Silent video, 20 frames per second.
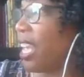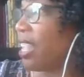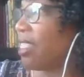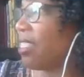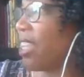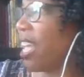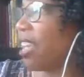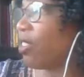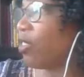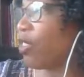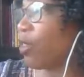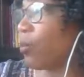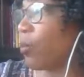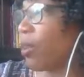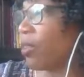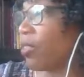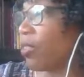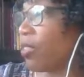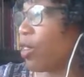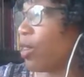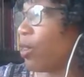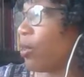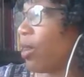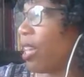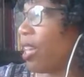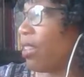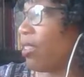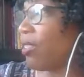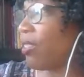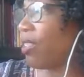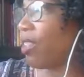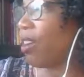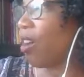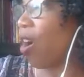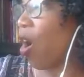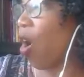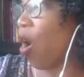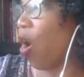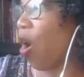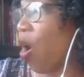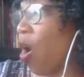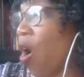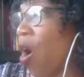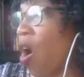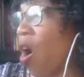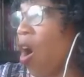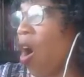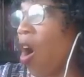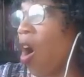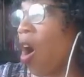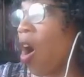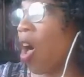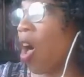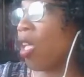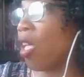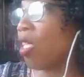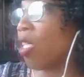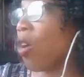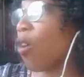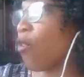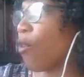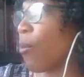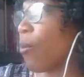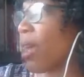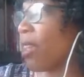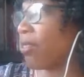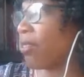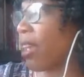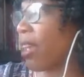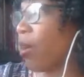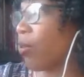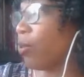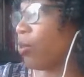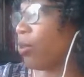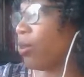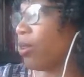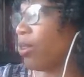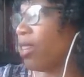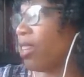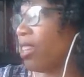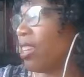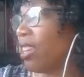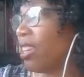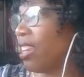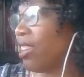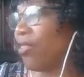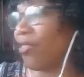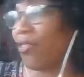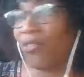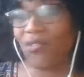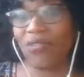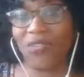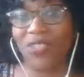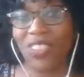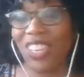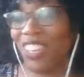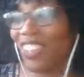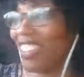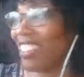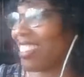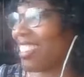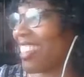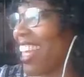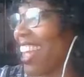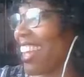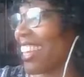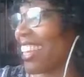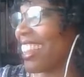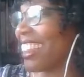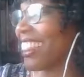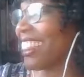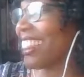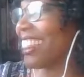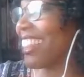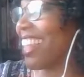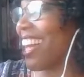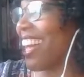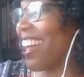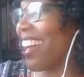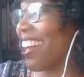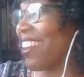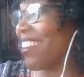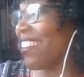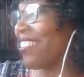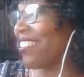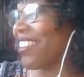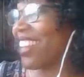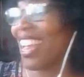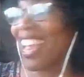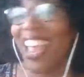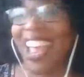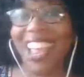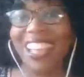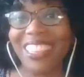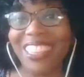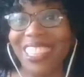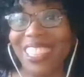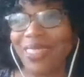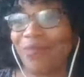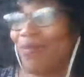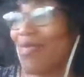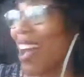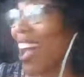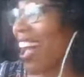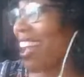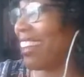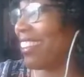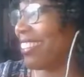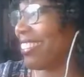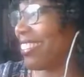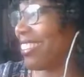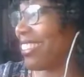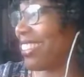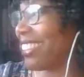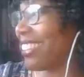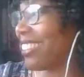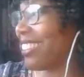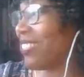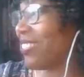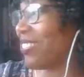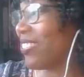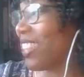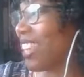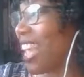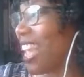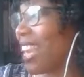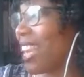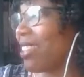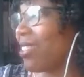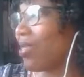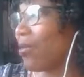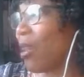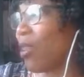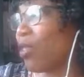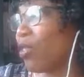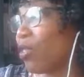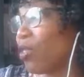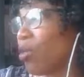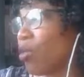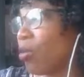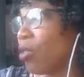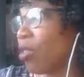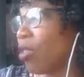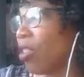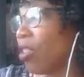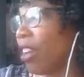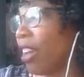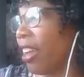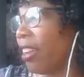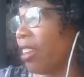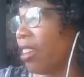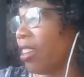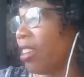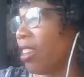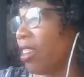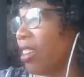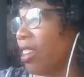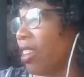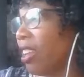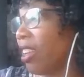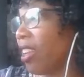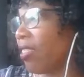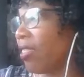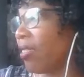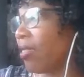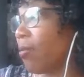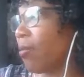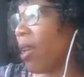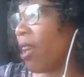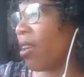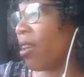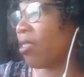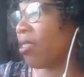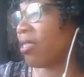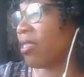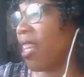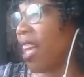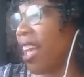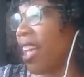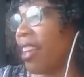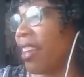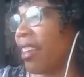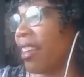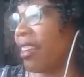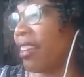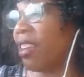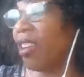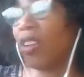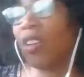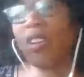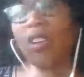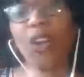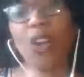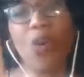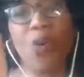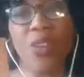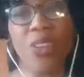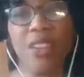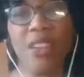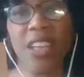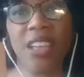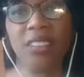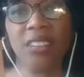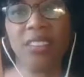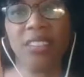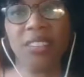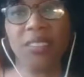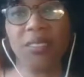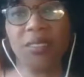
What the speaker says: Then she puts the grease all over my scalp. It feels like love and smiles. And it smells so good. It smells like coconut.